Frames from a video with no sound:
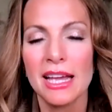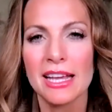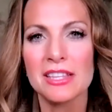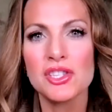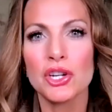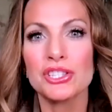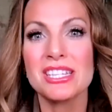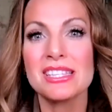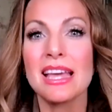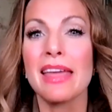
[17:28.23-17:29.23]
and start
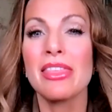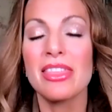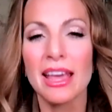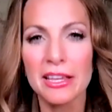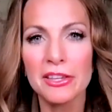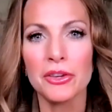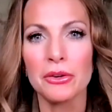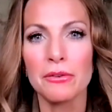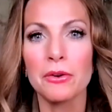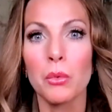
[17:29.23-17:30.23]
to say, thank
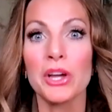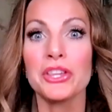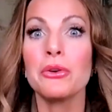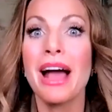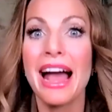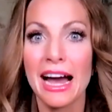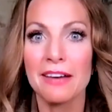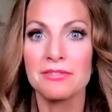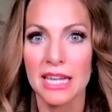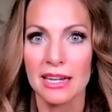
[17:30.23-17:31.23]
you for what you
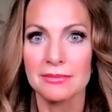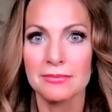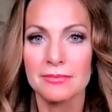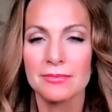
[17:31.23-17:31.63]
have done.